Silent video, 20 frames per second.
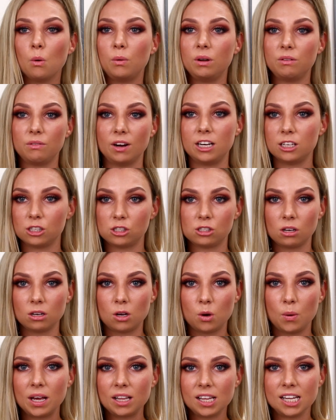we read it so
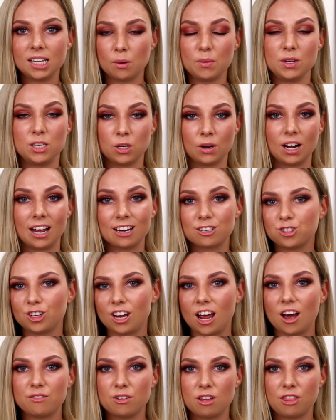quickly that we don't
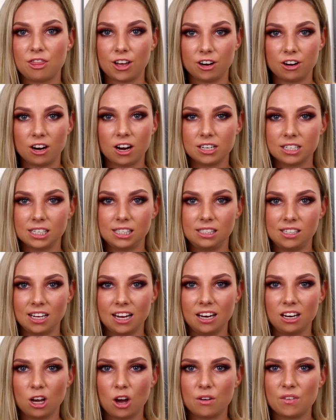actually have a thorough
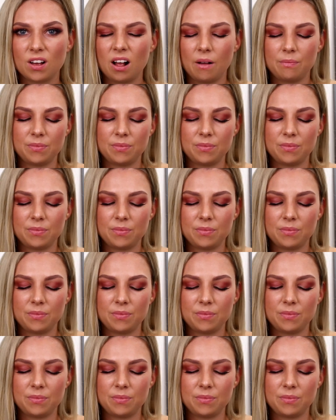understanding of it,